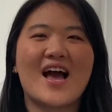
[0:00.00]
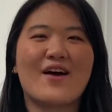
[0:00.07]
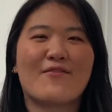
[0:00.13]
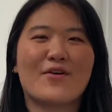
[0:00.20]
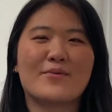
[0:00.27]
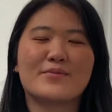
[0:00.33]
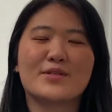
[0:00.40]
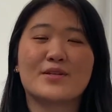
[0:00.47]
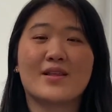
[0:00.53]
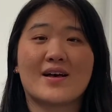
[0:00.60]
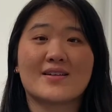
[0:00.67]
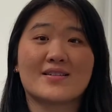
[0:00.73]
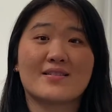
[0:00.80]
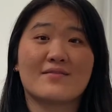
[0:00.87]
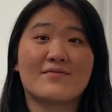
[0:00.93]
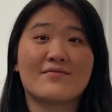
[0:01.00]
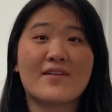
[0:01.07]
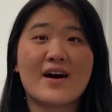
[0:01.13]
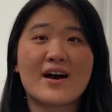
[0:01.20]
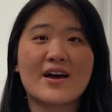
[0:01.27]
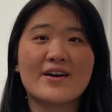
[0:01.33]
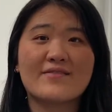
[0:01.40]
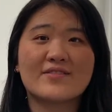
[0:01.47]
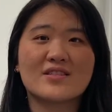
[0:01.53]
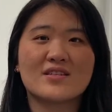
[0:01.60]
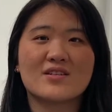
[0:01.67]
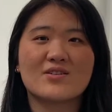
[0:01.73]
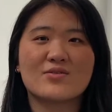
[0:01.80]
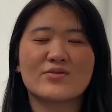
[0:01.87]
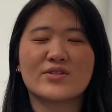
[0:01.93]
from 2005
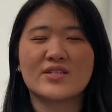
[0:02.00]
to